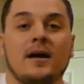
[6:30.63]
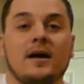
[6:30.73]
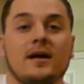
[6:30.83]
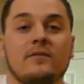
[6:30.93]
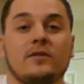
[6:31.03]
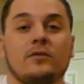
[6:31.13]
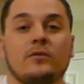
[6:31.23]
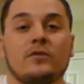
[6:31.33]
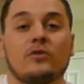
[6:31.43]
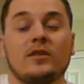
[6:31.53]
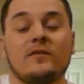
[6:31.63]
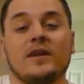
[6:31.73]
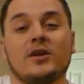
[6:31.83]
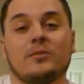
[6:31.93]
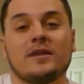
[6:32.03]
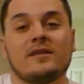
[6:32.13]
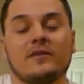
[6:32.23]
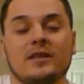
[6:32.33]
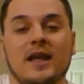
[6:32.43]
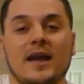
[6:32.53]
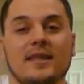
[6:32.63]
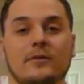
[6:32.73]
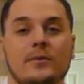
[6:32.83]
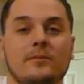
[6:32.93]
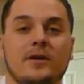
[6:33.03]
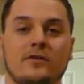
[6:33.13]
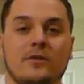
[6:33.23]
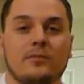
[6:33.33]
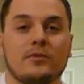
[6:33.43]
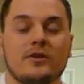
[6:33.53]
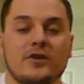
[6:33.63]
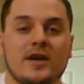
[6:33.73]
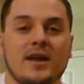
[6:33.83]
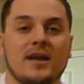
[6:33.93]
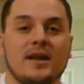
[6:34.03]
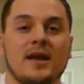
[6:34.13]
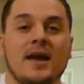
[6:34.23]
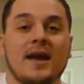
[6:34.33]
If you enjoyed the video, please leave a like. That would be much appreciated.